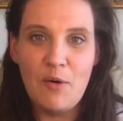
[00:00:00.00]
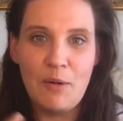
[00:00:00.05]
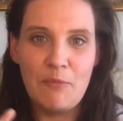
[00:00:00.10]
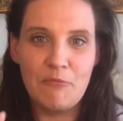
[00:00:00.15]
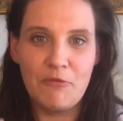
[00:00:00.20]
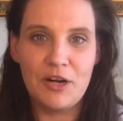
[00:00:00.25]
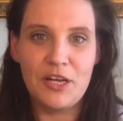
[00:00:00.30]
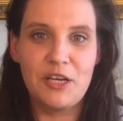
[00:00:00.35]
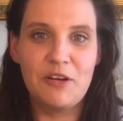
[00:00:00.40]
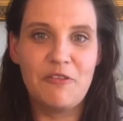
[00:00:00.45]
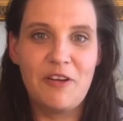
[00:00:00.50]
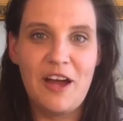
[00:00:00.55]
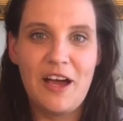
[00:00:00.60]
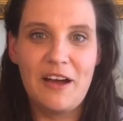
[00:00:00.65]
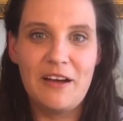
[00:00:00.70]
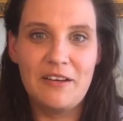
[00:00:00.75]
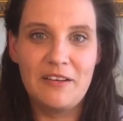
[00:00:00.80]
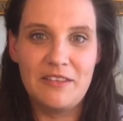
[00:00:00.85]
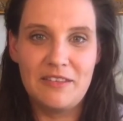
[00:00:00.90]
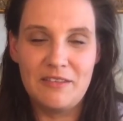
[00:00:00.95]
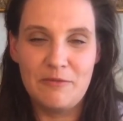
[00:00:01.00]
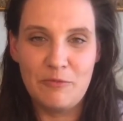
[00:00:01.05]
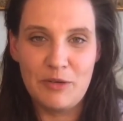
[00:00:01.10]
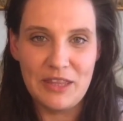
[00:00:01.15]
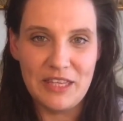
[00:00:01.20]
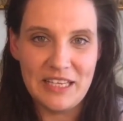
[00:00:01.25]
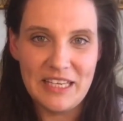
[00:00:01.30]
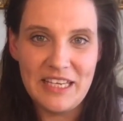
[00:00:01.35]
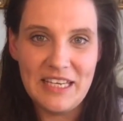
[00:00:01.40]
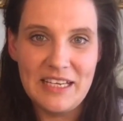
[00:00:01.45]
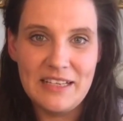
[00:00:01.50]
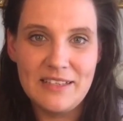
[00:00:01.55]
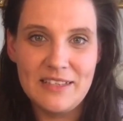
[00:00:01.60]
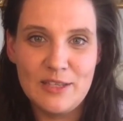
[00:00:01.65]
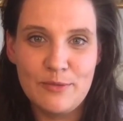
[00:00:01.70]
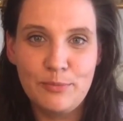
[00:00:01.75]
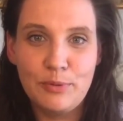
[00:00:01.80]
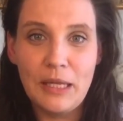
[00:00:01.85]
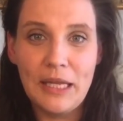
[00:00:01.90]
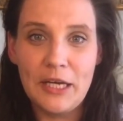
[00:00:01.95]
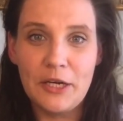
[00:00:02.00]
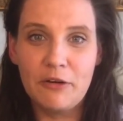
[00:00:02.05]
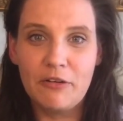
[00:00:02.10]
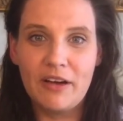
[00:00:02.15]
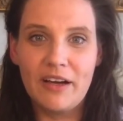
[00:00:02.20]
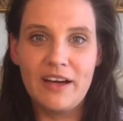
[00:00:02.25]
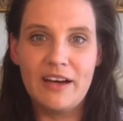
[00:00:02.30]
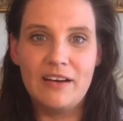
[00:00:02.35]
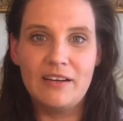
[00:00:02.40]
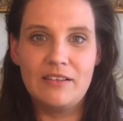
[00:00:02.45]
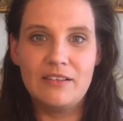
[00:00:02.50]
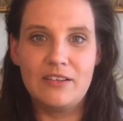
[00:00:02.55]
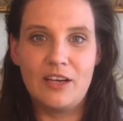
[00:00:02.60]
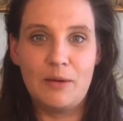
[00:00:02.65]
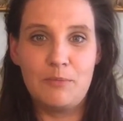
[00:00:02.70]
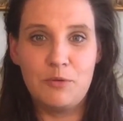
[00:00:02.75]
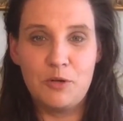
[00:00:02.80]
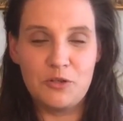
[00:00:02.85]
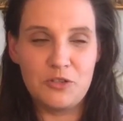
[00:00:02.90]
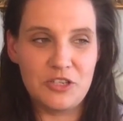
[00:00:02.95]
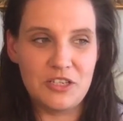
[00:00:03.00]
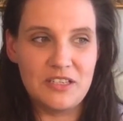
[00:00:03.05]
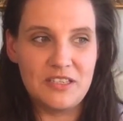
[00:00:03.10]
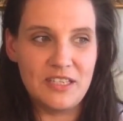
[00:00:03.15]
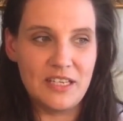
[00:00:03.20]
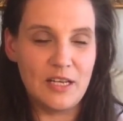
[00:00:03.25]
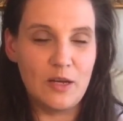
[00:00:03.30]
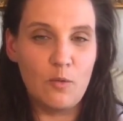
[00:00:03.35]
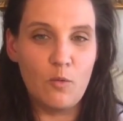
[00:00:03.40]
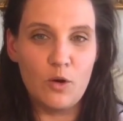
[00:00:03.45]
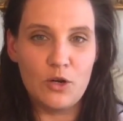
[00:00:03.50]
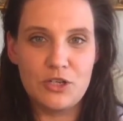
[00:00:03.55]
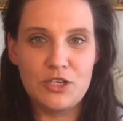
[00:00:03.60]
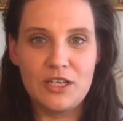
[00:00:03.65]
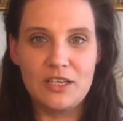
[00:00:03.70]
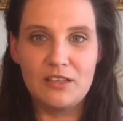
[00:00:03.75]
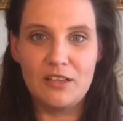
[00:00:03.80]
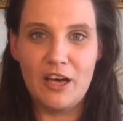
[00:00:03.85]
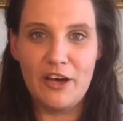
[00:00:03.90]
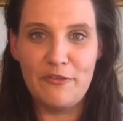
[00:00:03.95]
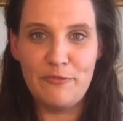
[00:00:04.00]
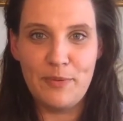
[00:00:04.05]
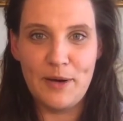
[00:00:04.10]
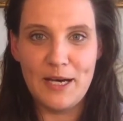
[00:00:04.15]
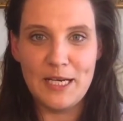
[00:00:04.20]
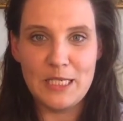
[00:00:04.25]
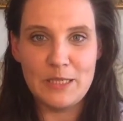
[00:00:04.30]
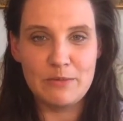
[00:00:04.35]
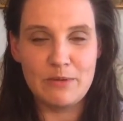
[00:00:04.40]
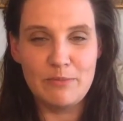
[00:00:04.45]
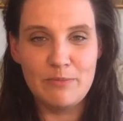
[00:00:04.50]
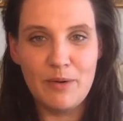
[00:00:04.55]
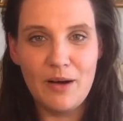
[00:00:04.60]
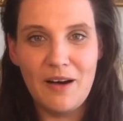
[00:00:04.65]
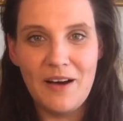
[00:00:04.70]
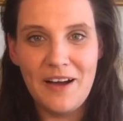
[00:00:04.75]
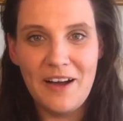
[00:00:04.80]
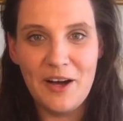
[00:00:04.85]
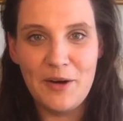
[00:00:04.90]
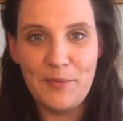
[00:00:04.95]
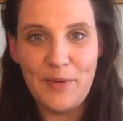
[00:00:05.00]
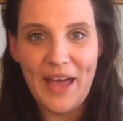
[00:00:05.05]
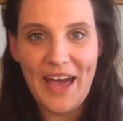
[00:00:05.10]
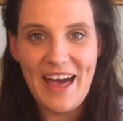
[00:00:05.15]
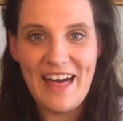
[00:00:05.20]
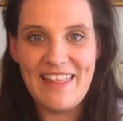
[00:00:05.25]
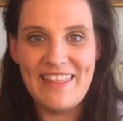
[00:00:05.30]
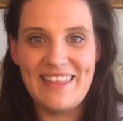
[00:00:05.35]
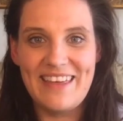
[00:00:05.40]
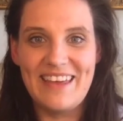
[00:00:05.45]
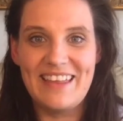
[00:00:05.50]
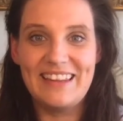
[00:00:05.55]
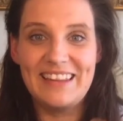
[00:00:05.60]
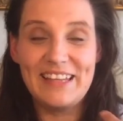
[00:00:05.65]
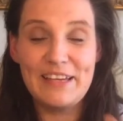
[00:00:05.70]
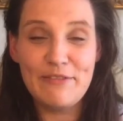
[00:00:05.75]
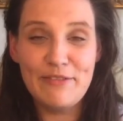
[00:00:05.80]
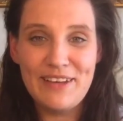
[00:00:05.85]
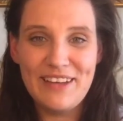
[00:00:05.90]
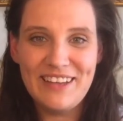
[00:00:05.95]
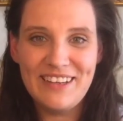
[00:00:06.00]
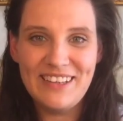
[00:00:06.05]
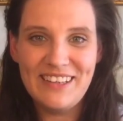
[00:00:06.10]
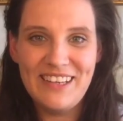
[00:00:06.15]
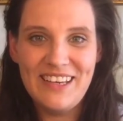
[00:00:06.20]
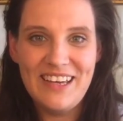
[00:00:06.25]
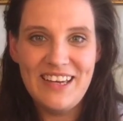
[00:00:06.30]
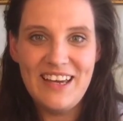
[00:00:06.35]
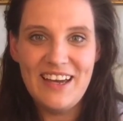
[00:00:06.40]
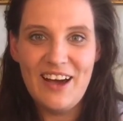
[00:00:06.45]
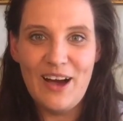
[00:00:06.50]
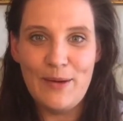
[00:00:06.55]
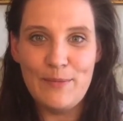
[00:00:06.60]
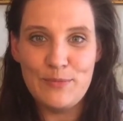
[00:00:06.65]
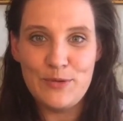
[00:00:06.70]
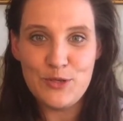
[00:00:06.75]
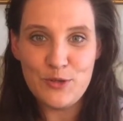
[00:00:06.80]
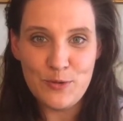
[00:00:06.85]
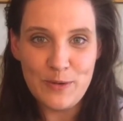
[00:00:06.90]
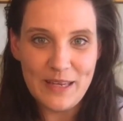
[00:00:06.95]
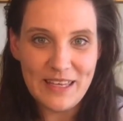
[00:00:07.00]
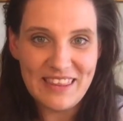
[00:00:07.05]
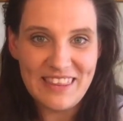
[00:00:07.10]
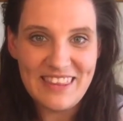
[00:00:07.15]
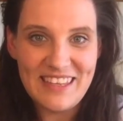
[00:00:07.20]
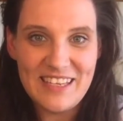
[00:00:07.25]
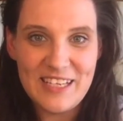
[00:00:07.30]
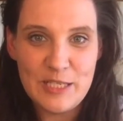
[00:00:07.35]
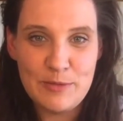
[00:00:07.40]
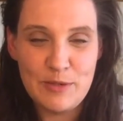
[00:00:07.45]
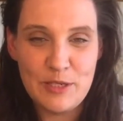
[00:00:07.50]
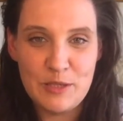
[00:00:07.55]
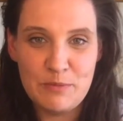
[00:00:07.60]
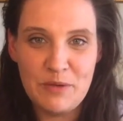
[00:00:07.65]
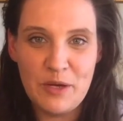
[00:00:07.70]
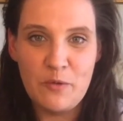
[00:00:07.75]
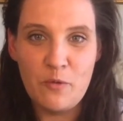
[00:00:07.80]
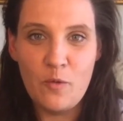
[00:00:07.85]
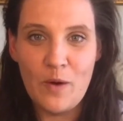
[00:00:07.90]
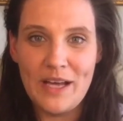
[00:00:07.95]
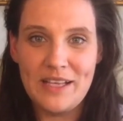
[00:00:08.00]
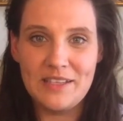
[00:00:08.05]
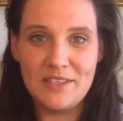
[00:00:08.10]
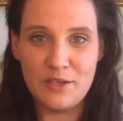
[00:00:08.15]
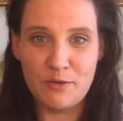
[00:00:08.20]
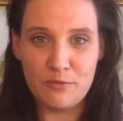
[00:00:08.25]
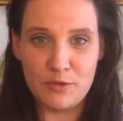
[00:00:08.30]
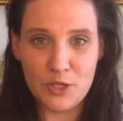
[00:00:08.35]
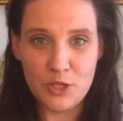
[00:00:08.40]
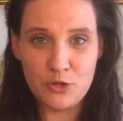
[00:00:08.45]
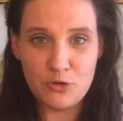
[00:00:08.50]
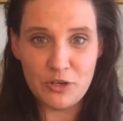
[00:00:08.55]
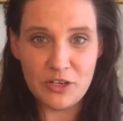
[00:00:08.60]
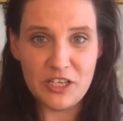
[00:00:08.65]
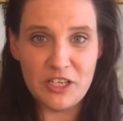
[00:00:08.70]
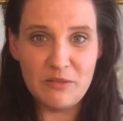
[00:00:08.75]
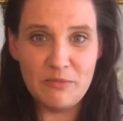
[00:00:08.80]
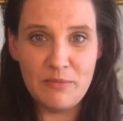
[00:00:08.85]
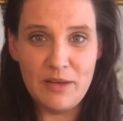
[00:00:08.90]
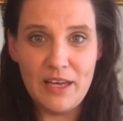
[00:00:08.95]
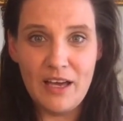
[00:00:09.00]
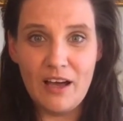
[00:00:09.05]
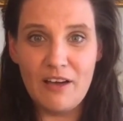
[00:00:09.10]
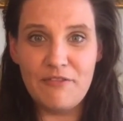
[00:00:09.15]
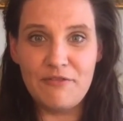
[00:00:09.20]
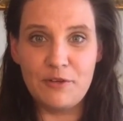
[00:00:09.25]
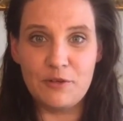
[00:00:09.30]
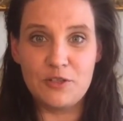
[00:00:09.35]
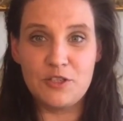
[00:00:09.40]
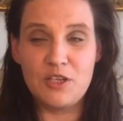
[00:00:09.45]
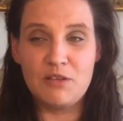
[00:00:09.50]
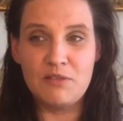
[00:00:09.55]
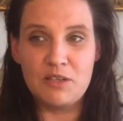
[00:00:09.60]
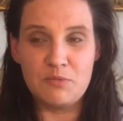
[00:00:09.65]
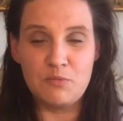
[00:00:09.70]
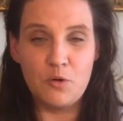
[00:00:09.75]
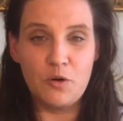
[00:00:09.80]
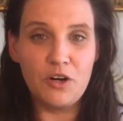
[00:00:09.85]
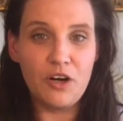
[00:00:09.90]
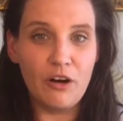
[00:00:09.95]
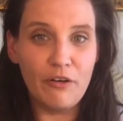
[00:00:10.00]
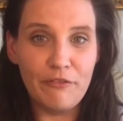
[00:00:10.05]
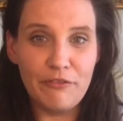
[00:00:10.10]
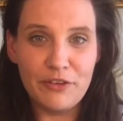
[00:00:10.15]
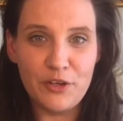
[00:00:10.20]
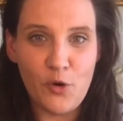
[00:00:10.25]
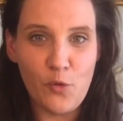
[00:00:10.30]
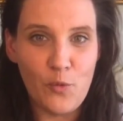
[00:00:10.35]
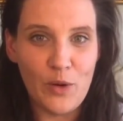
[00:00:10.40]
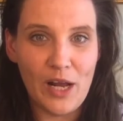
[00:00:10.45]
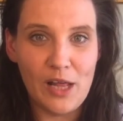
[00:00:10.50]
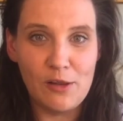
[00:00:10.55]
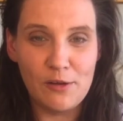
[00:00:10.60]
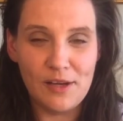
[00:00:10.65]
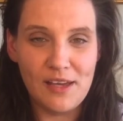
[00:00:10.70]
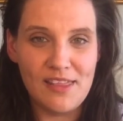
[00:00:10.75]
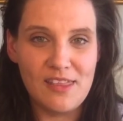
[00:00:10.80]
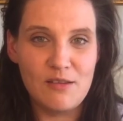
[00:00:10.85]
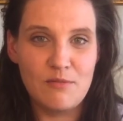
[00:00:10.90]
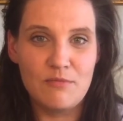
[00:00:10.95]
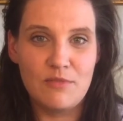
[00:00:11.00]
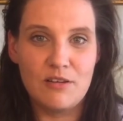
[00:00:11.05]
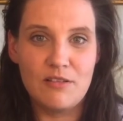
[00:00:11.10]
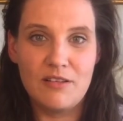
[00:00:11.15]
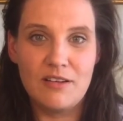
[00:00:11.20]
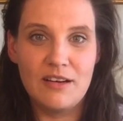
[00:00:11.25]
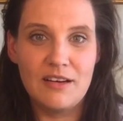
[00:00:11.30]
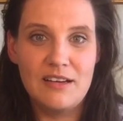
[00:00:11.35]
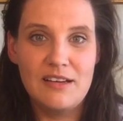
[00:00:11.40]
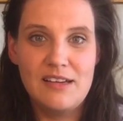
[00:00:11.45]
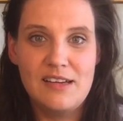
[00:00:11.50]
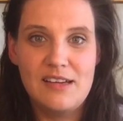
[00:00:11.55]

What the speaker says: I'm running around with the kids at the playground. I'm not just sitting watching life pass me by. I'm out there living it. I'm doing things because my weight's not restricting me. I feel so much more confident when I look in the mirror.